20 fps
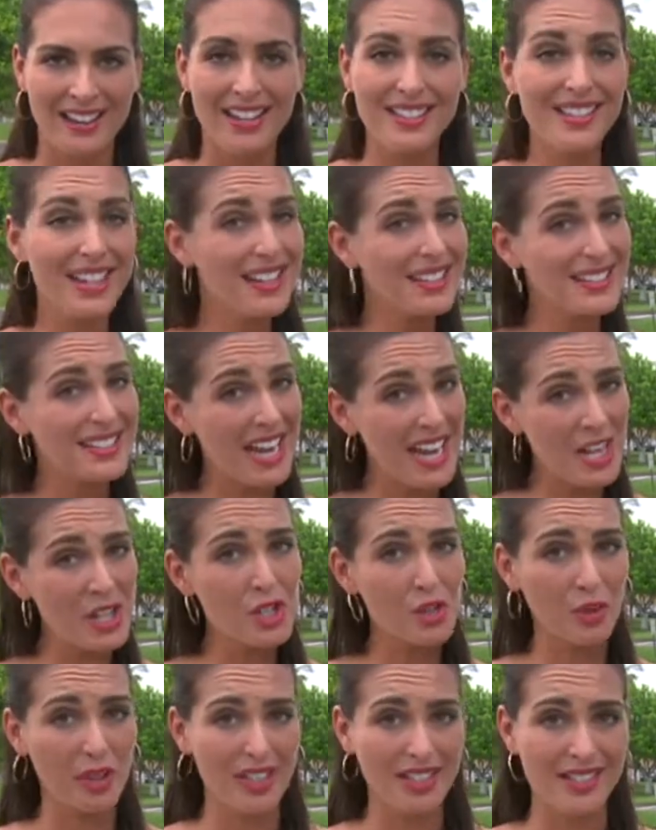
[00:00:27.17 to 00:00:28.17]
They say it's
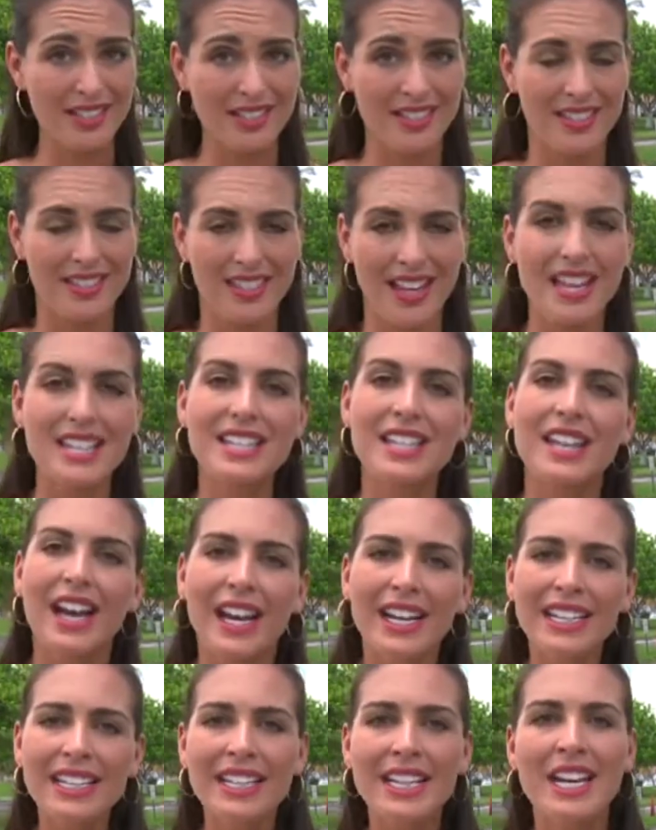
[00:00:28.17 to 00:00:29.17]
dangerous, and
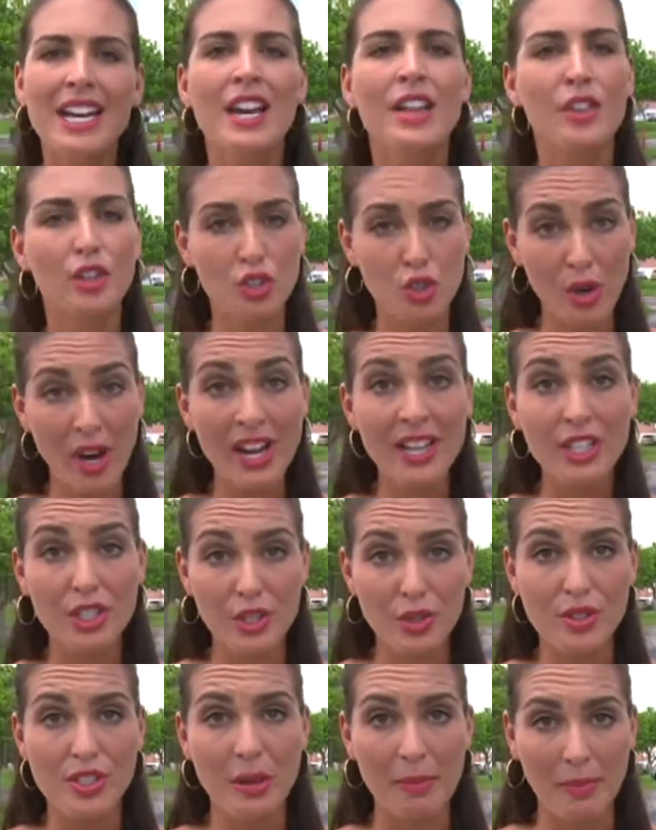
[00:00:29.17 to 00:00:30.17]
tonight, they're trying
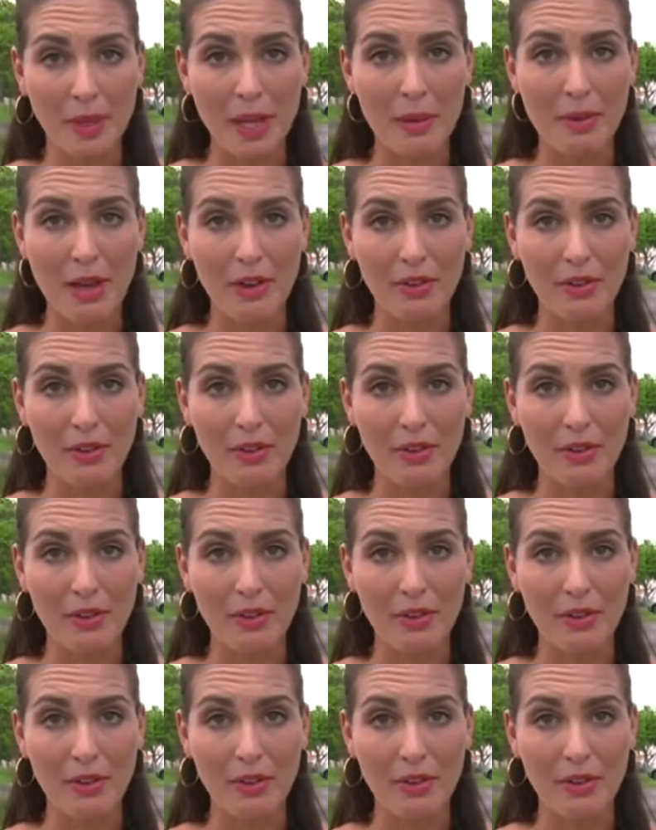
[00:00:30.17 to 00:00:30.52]
to do something